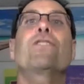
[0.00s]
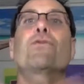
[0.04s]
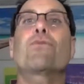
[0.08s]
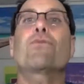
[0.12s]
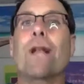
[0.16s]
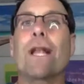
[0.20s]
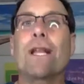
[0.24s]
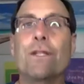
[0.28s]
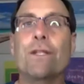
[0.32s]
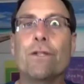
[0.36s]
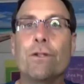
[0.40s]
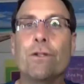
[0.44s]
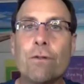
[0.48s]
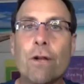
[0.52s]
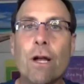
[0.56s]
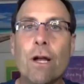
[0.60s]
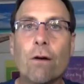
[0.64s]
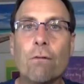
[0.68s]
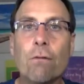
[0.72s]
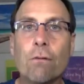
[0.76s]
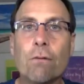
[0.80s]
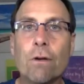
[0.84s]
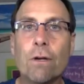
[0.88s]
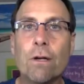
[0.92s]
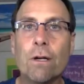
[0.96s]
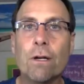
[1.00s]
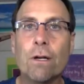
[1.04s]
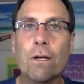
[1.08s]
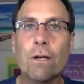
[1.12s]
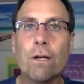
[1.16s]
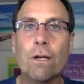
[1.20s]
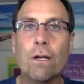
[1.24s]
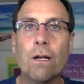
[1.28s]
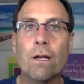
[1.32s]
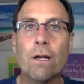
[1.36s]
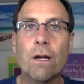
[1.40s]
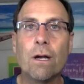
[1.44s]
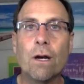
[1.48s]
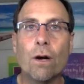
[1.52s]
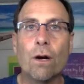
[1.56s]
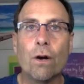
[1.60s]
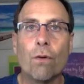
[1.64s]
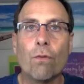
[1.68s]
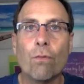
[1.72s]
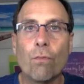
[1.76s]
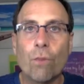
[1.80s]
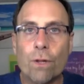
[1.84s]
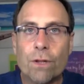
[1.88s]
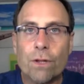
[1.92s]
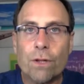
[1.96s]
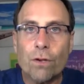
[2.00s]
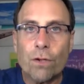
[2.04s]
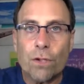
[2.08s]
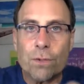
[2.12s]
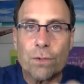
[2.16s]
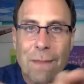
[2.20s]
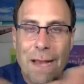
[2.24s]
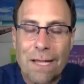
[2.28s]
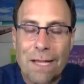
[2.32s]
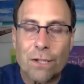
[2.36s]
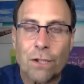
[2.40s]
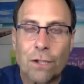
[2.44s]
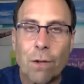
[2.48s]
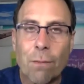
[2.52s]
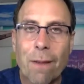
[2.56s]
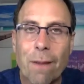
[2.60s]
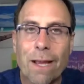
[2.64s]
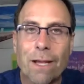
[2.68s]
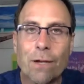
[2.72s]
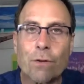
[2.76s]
what I do know. with those mastermind